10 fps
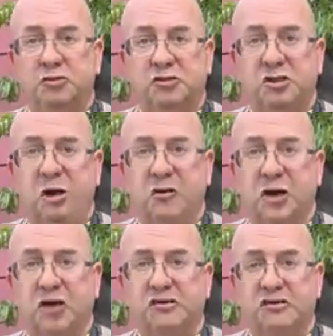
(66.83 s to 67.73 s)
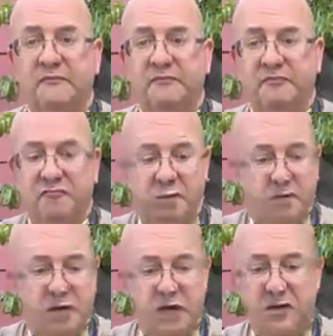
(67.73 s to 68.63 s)
sawdust from
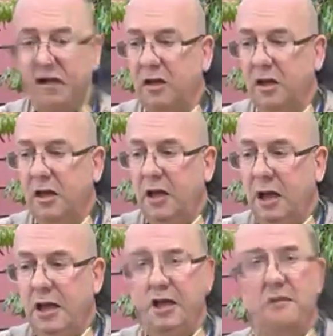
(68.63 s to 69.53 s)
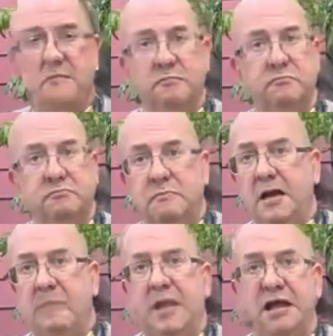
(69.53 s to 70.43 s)
cutting and made
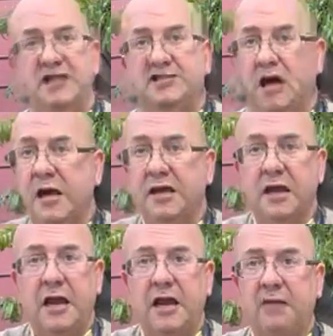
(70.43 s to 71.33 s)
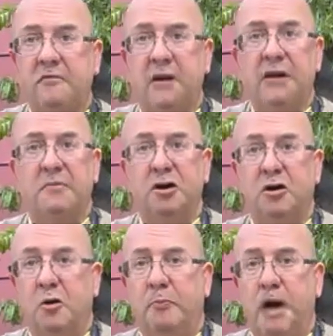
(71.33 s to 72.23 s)
a paste and made them into
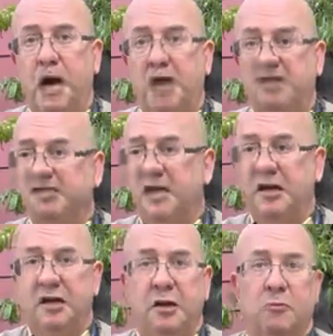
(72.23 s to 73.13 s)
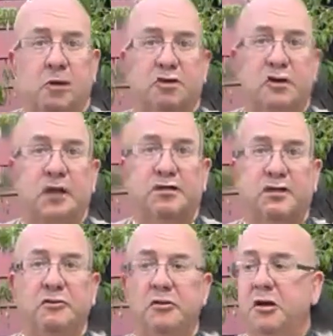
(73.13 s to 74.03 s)
little blocks, and it works great
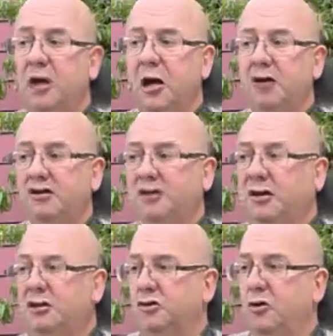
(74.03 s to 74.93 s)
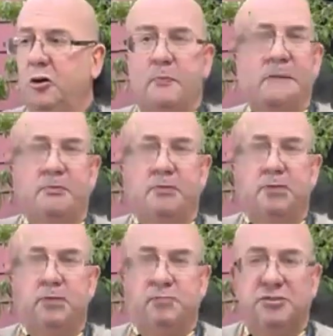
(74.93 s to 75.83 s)
too. I used a toilet paper tube